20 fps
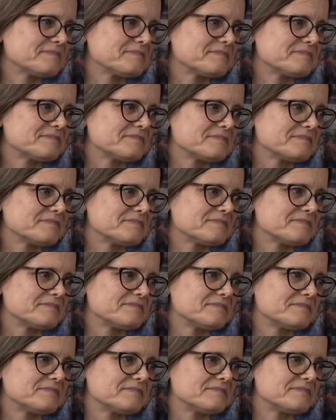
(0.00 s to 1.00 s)

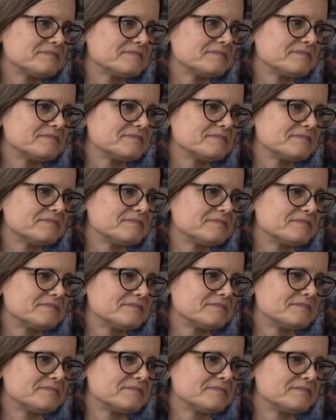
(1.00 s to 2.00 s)

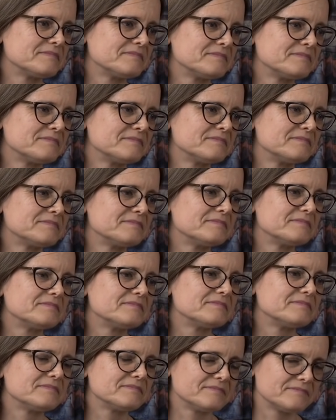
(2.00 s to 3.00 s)

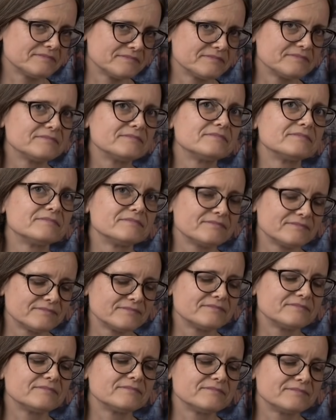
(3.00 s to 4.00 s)

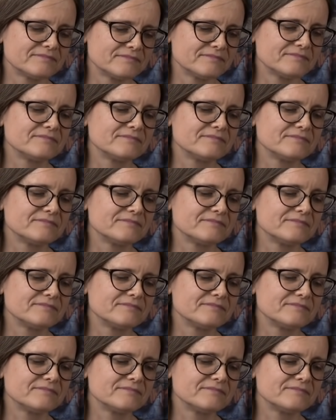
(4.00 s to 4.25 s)
(not speaking)